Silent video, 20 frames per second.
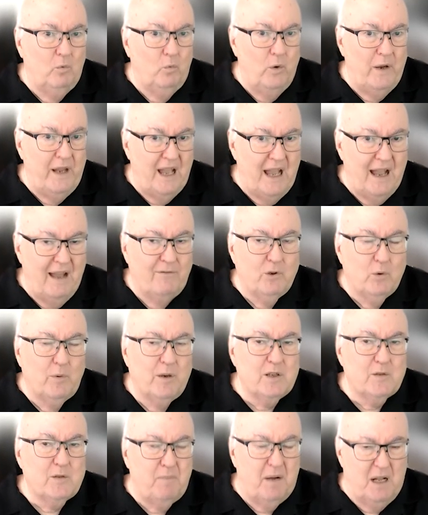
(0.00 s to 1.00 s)
we have the
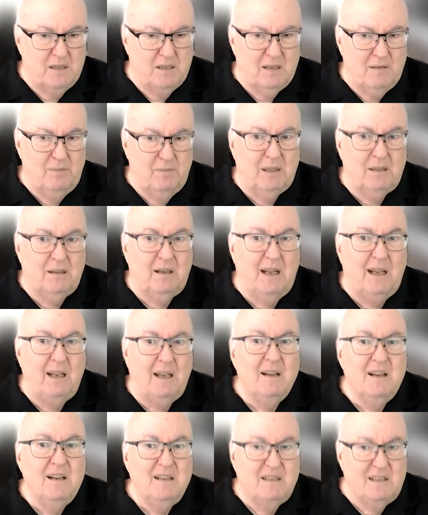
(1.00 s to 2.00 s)

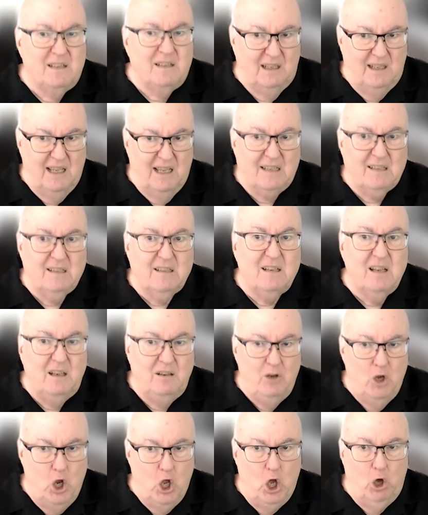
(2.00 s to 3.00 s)
responsibility to get to
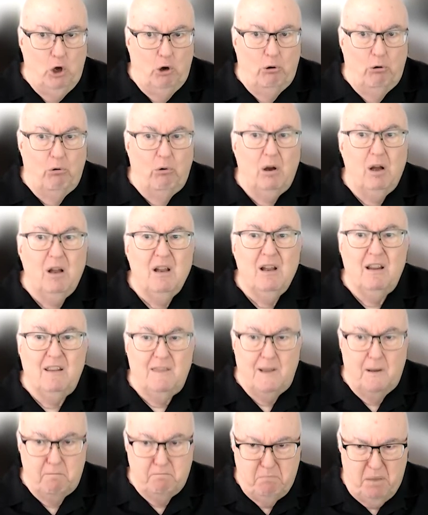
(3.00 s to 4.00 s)
know
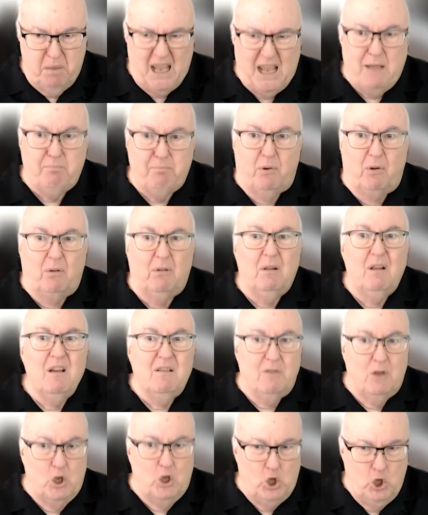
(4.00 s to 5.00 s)
the people,
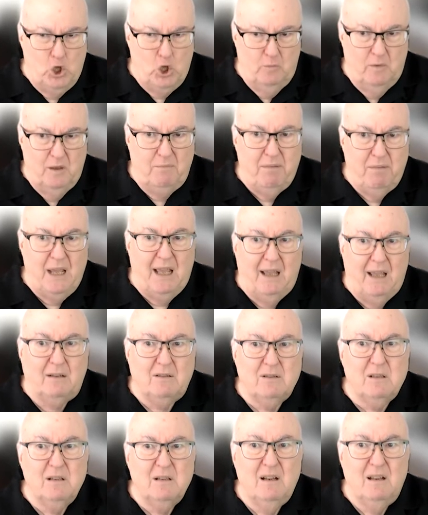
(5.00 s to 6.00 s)
the human
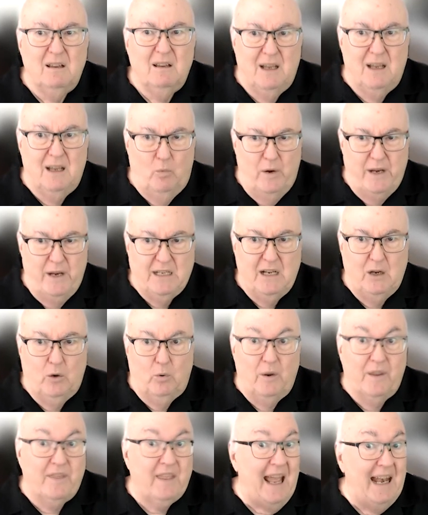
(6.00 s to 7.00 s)
beings that we deal
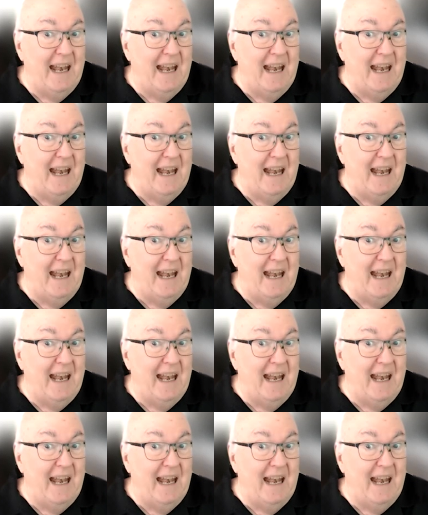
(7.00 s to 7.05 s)
with.